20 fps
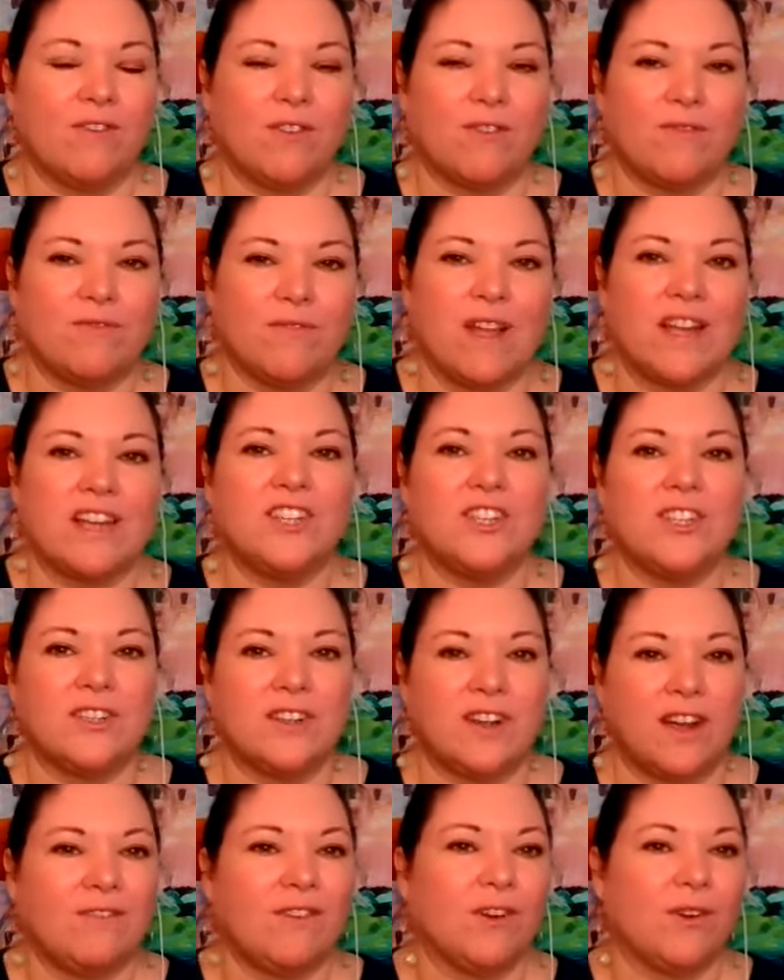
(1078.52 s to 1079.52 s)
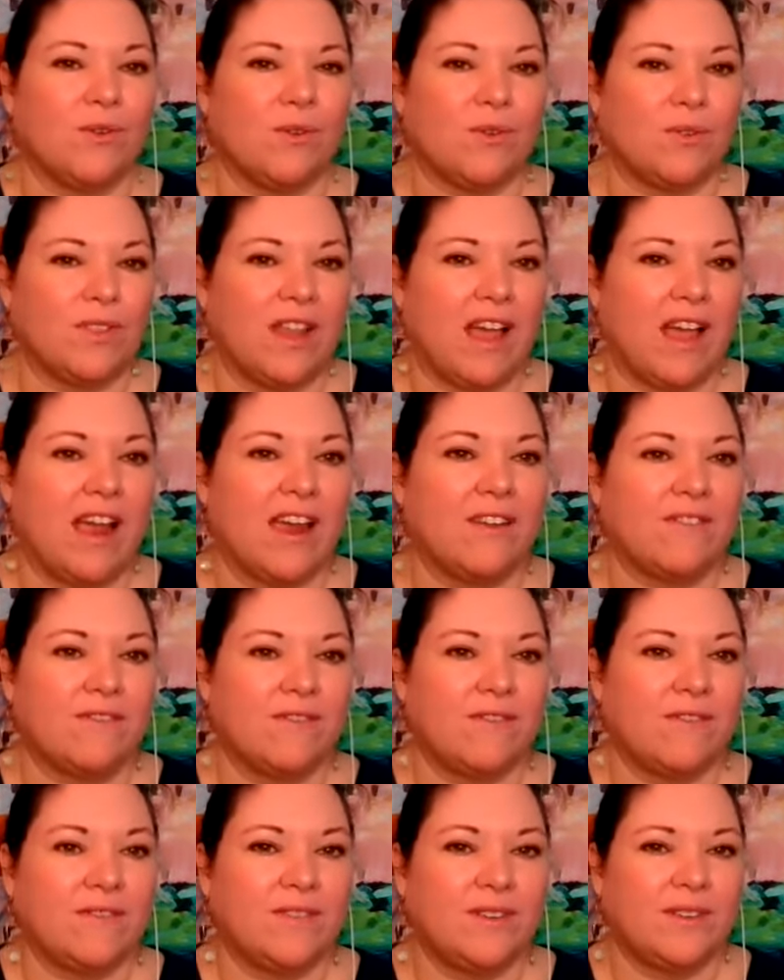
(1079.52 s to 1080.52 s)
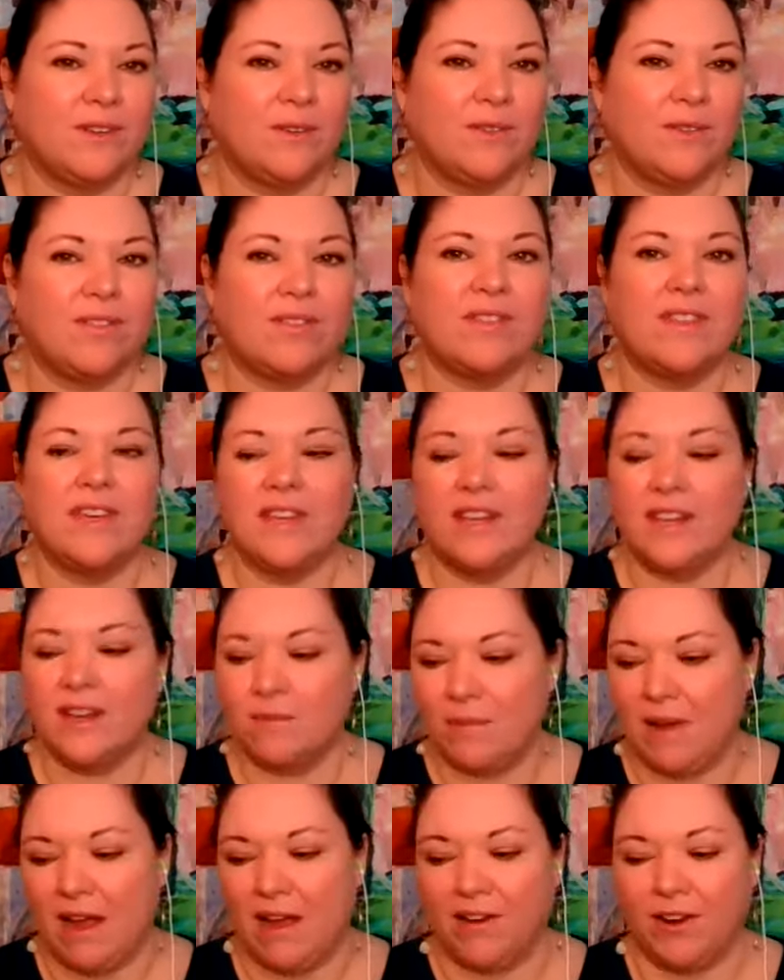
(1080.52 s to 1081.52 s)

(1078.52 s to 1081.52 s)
a reflection of your own life? You think